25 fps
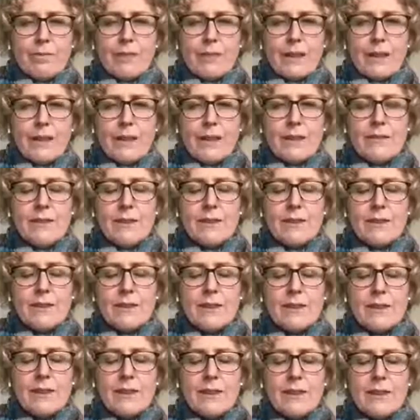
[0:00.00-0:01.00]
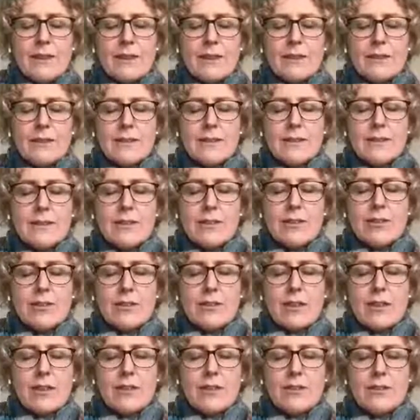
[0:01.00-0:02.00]
And if there's anything else that you
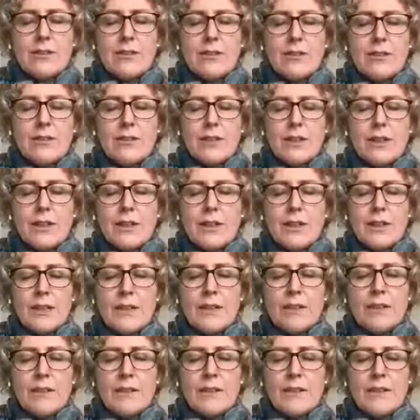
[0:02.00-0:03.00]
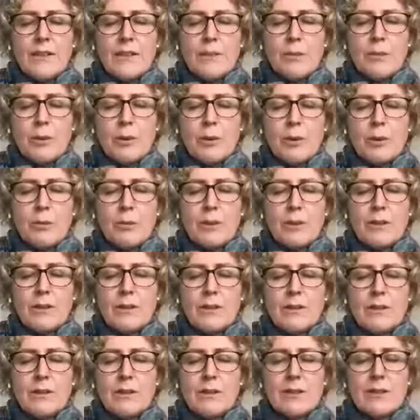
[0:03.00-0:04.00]
need to do here in this moment
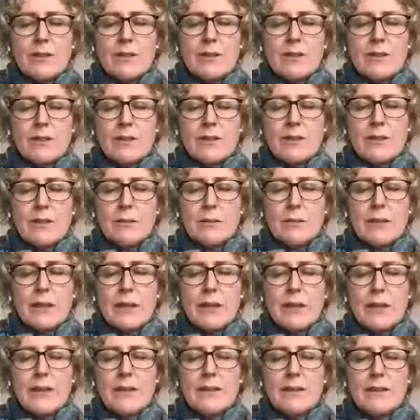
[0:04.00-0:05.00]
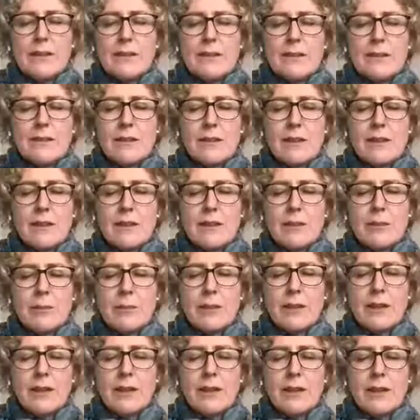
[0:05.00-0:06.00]
to complete this time
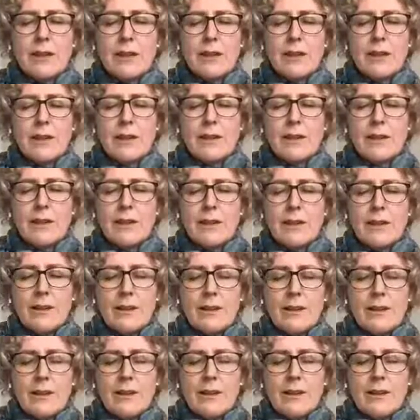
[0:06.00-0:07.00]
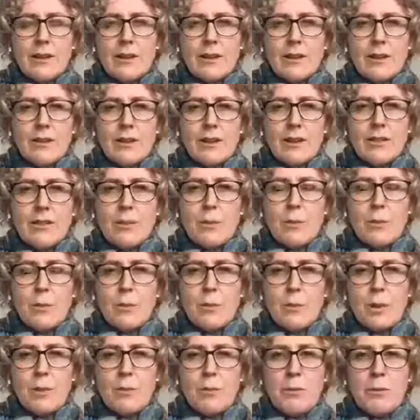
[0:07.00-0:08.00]
here, I'll give you a
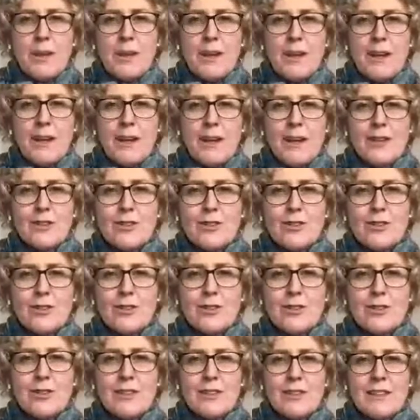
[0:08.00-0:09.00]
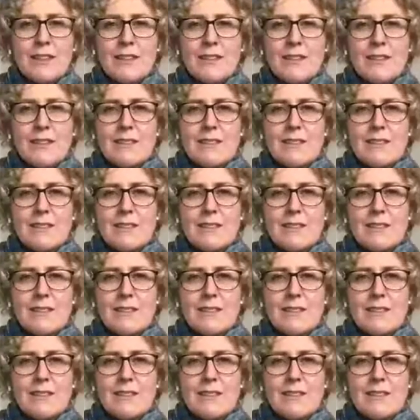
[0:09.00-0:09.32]
moment now to do this.